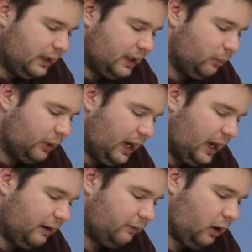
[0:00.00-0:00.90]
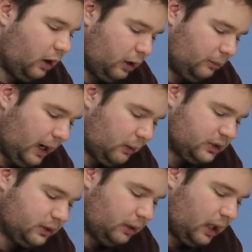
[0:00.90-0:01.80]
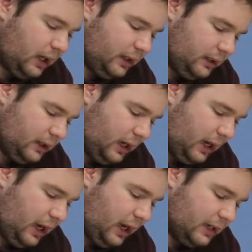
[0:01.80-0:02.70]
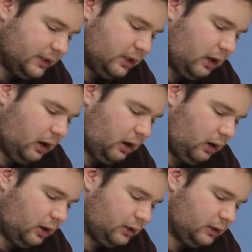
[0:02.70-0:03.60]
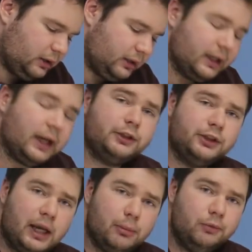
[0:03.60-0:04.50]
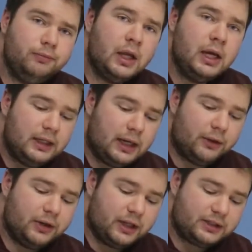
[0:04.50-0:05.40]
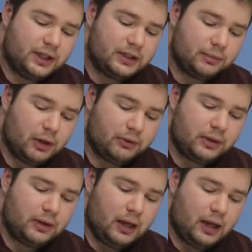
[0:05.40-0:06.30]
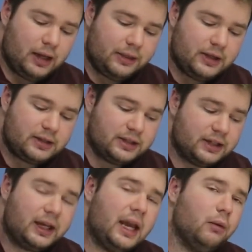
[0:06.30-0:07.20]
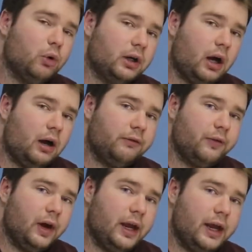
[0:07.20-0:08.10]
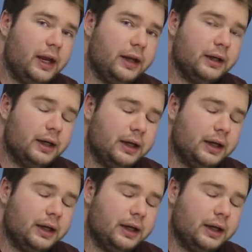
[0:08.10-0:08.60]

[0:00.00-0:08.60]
Then we have our power supply and our connector cable. Now the nice thing is about this is it can work off a